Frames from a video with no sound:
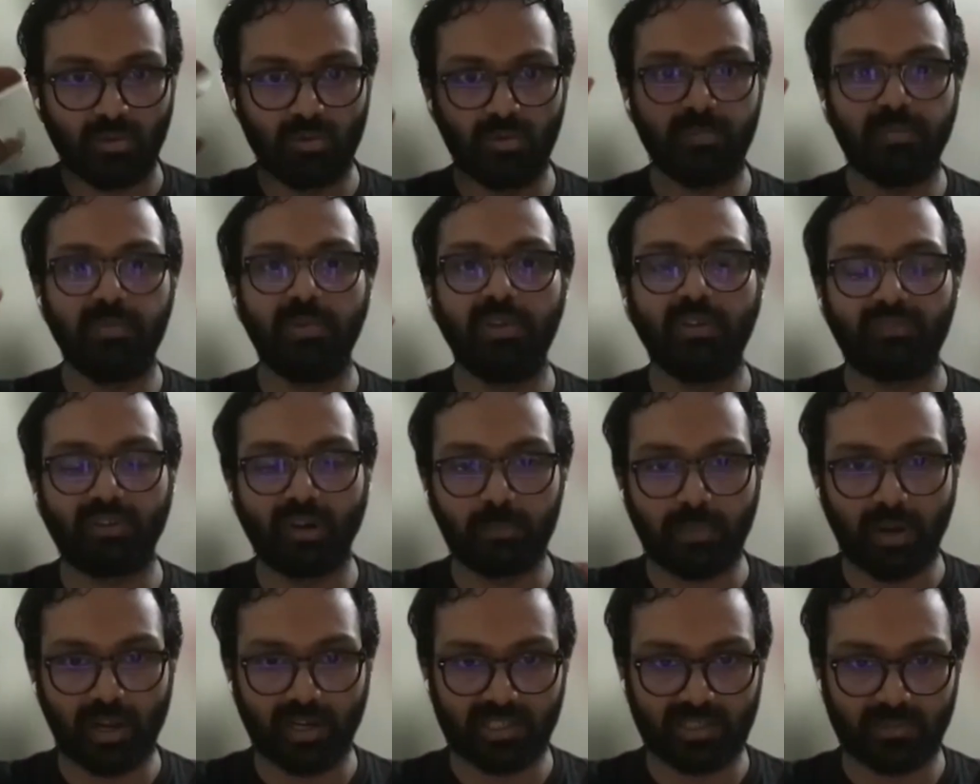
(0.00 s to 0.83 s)
two
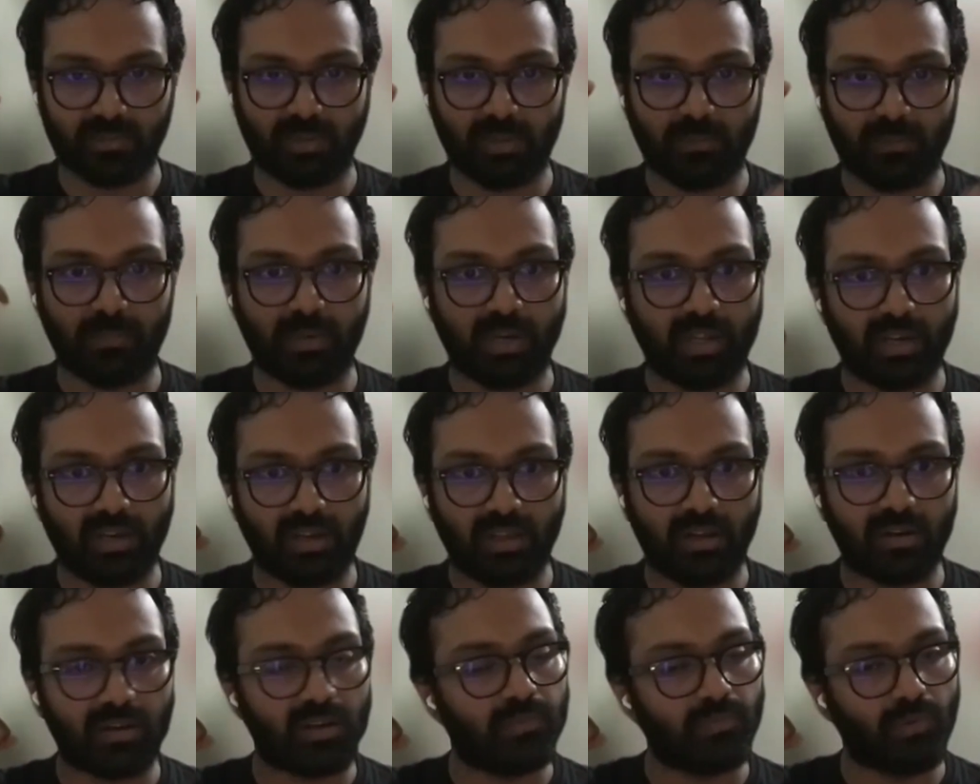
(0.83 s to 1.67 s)
different parts of my
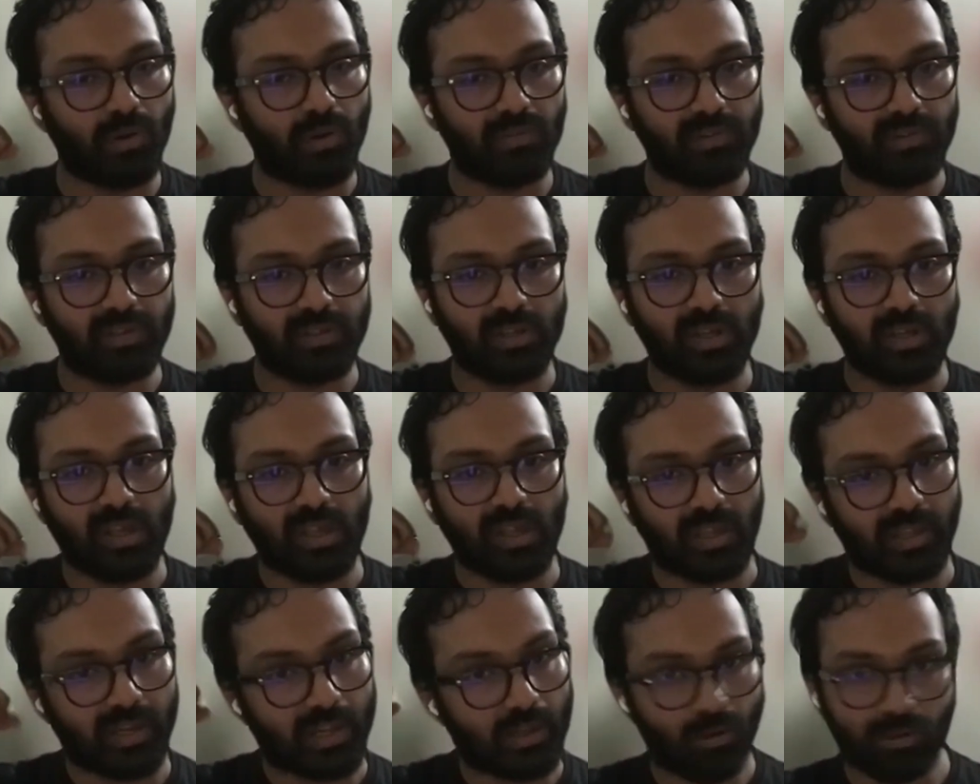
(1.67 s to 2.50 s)
brain are involved.
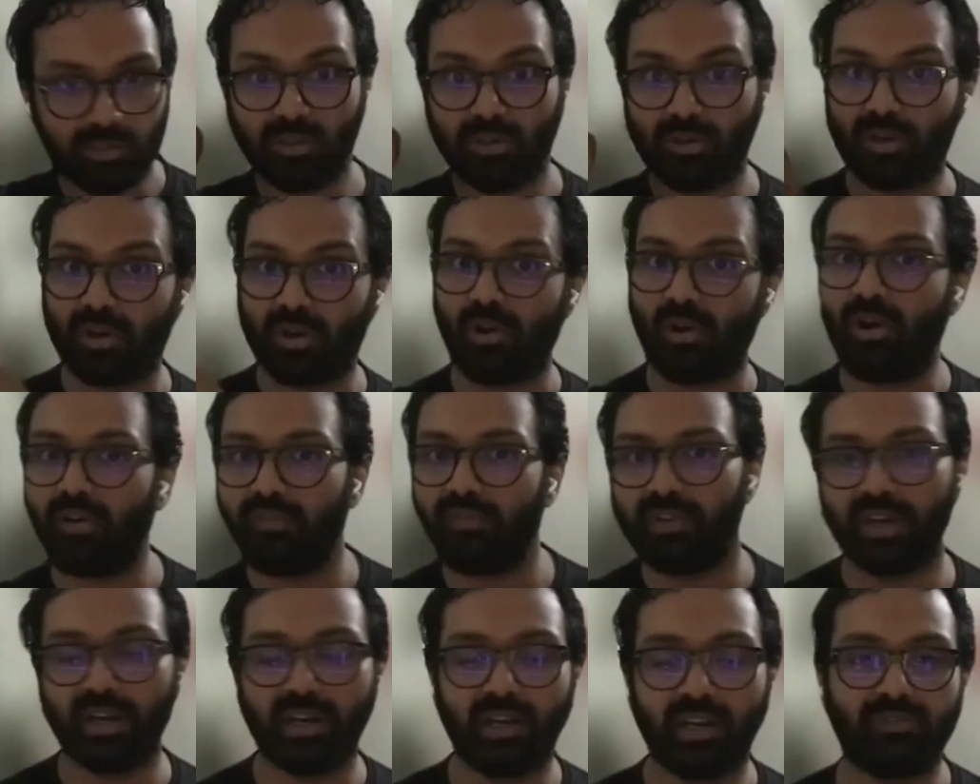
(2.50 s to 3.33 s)
And I also
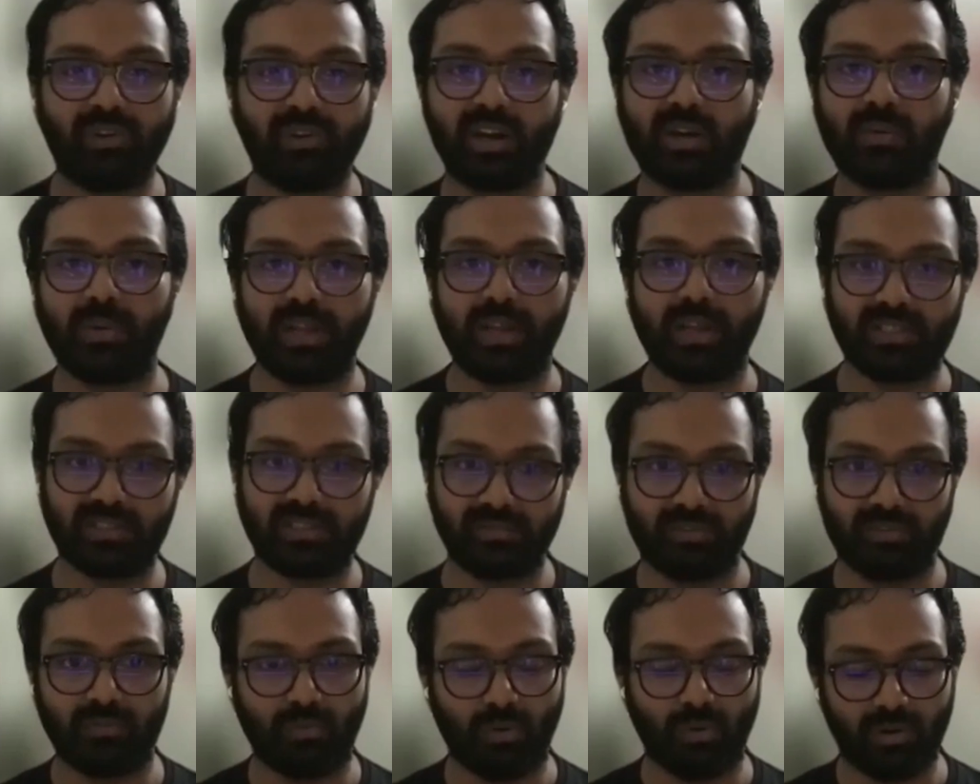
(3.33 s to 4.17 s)
draw very different
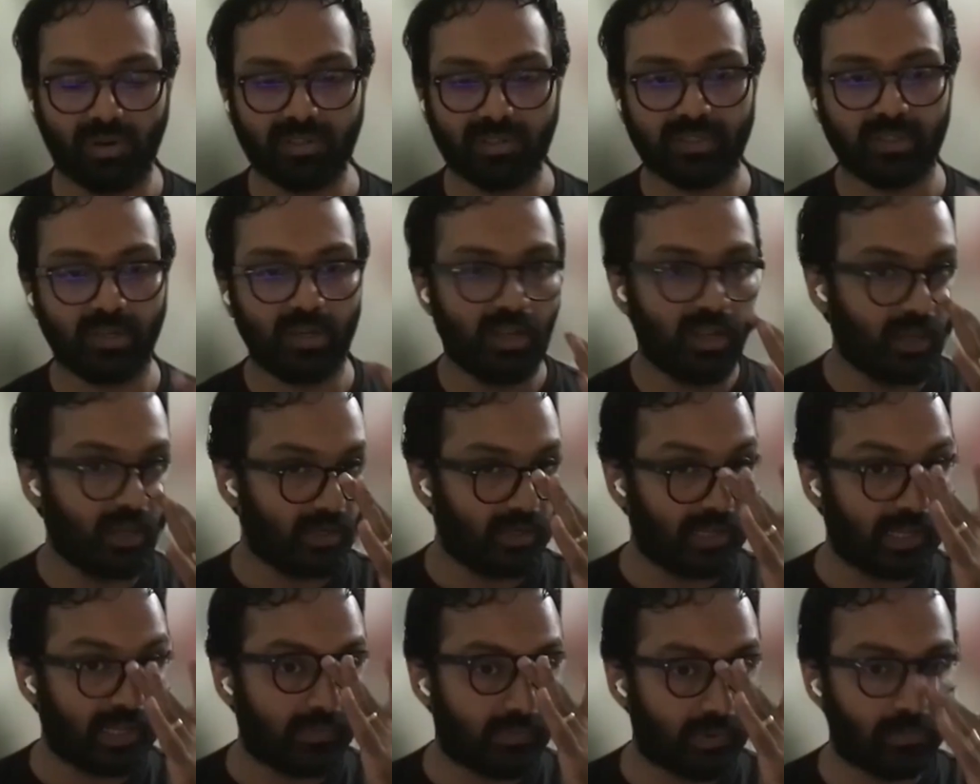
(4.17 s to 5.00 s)
ways, if you've noticed.
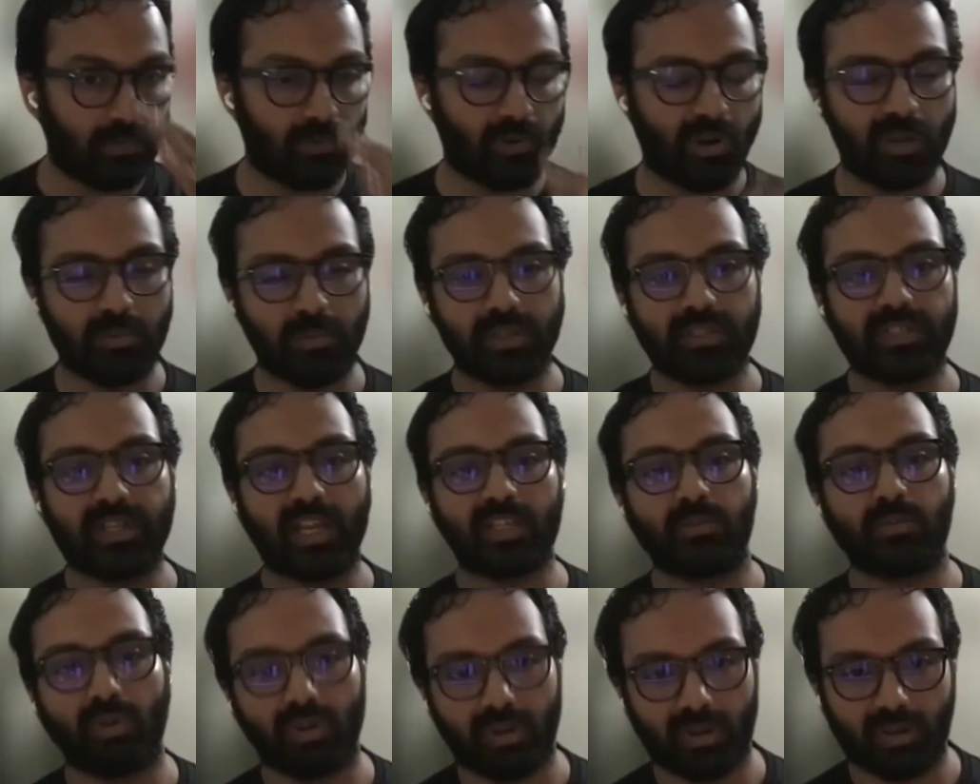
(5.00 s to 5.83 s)
Like if I'm drawing my
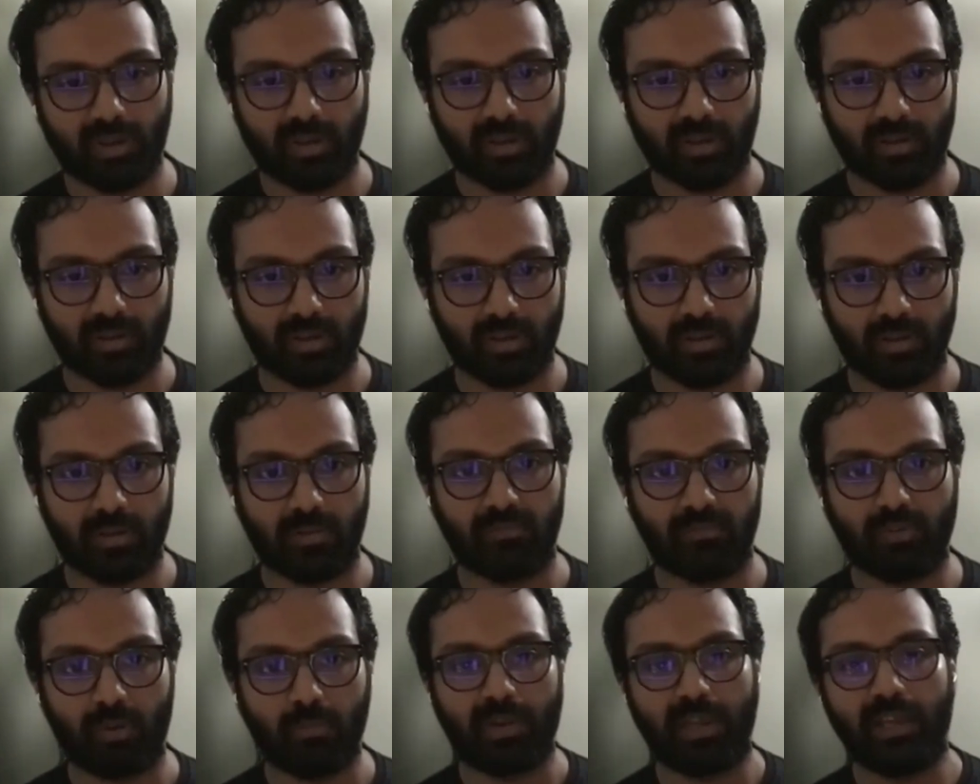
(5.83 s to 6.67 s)
sketchbook
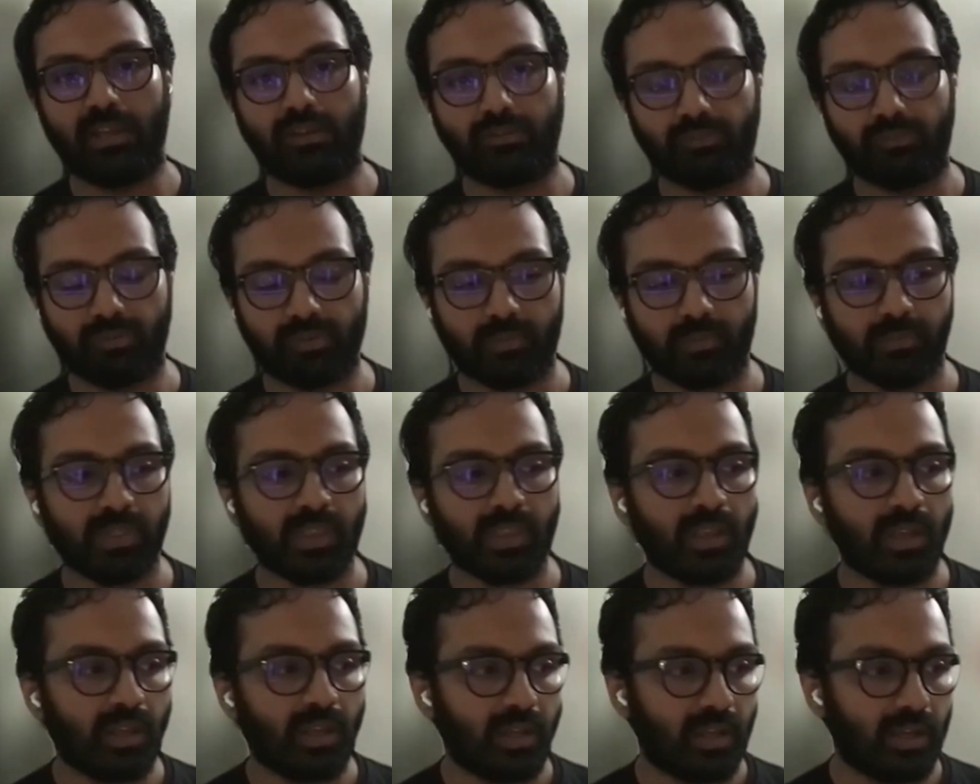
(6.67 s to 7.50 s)
from life,
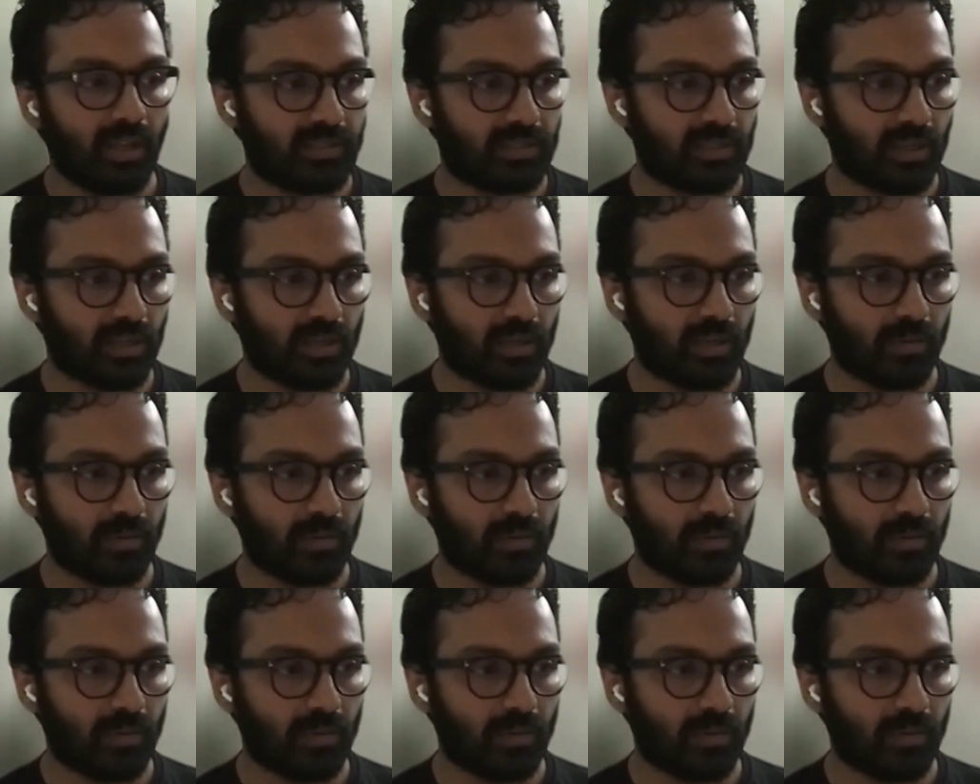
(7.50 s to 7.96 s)
I